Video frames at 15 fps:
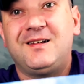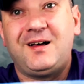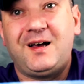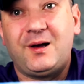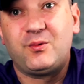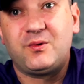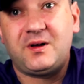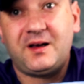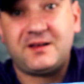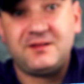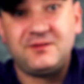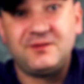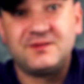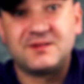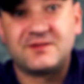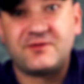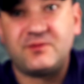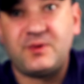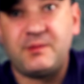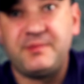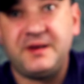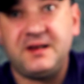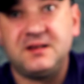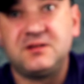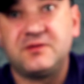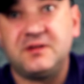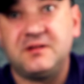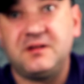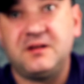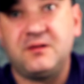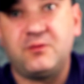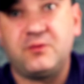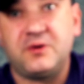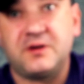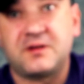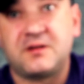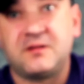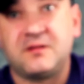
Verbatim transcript: I can use this for my badge at work.